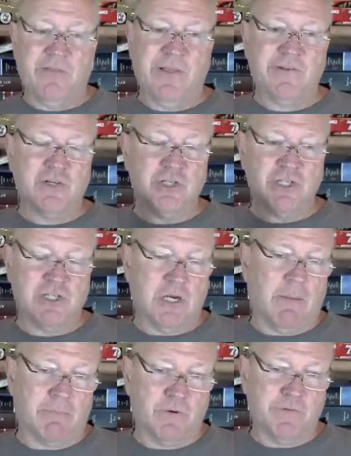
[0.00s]
these are just
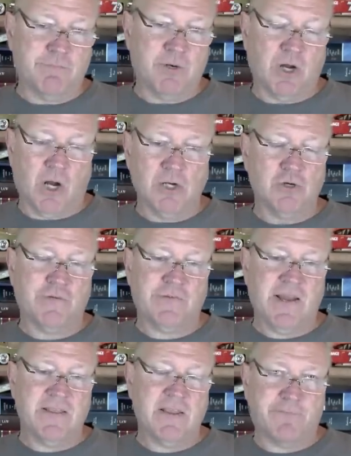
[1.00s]
numbers, but
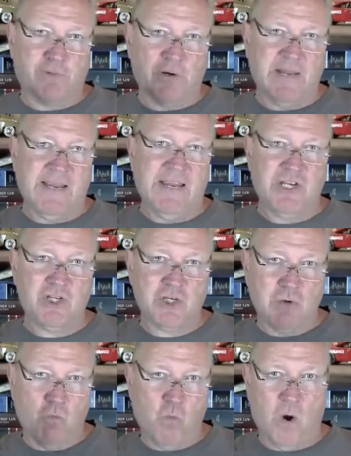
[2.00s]
understand that for
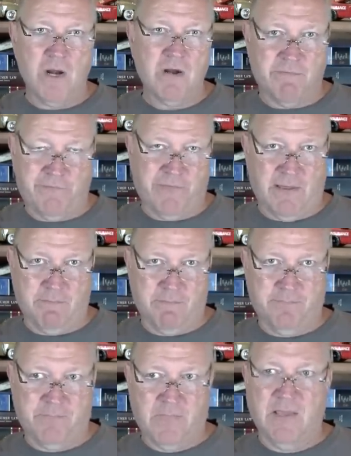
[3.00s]
each one of
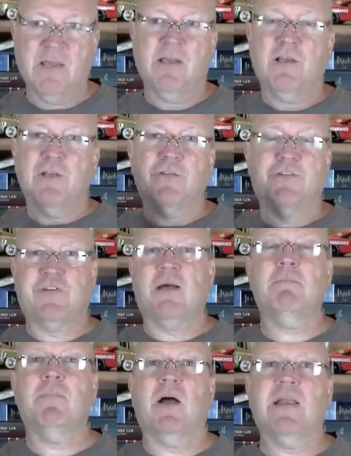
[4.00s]
them,
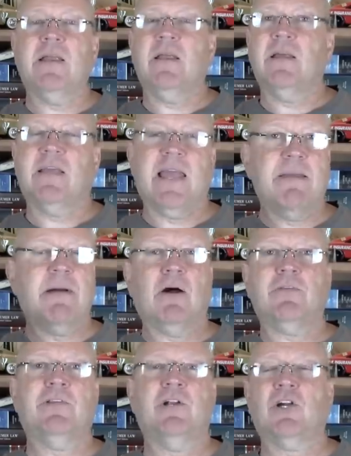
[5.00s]
somebody came
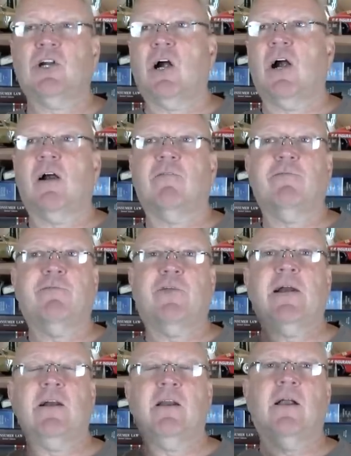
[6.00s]
out to their car,
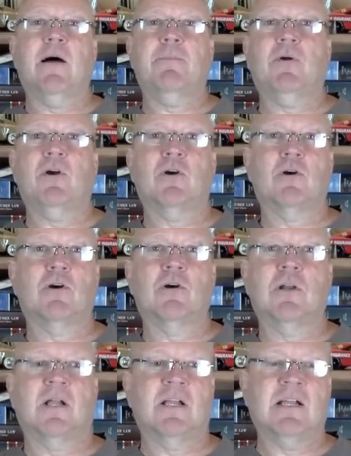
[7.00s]
fired it up,
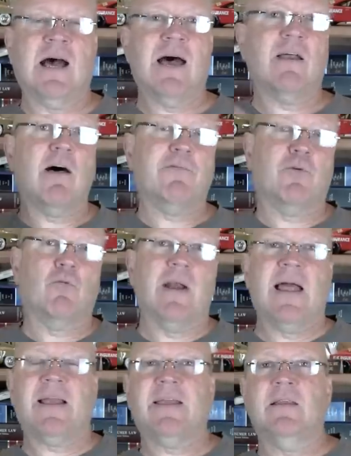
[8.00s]
heard a god-awful
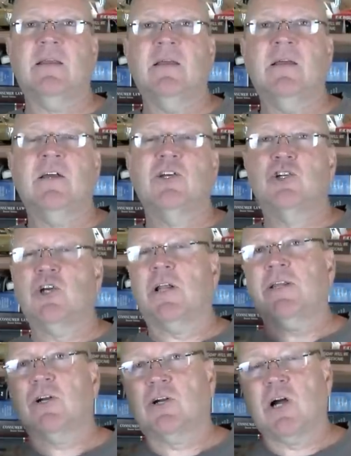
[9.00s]
racket,
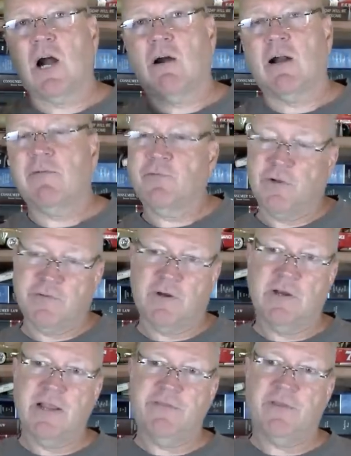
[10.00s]
shut their car off, looked
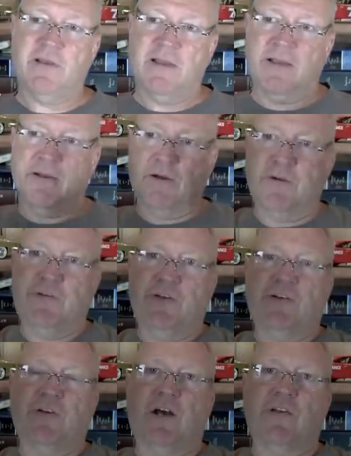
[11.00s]
underneath it, and there's the
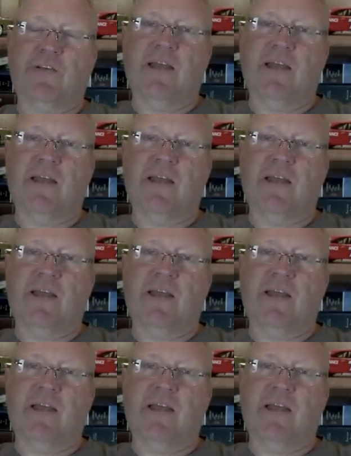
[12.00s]
exhaust